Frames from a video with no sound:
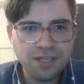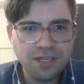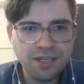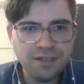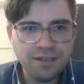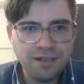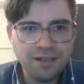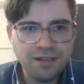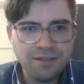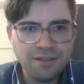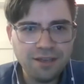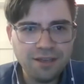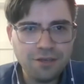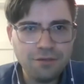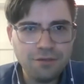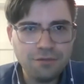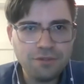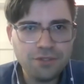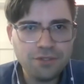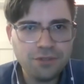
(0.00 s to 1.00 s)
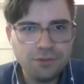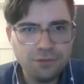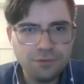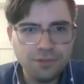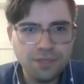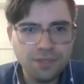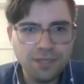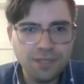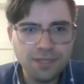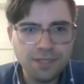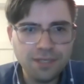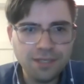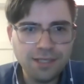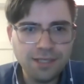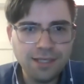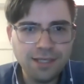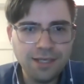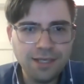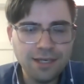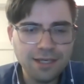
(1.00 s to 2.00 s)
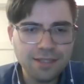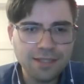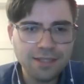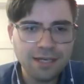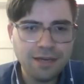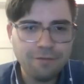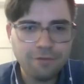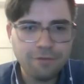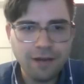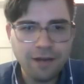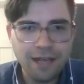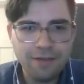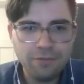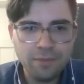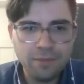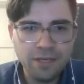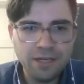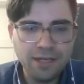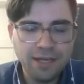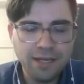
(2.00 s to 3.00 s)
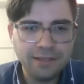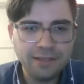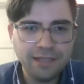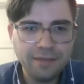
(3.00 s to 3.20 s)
And, and thank you to EESI for having me today.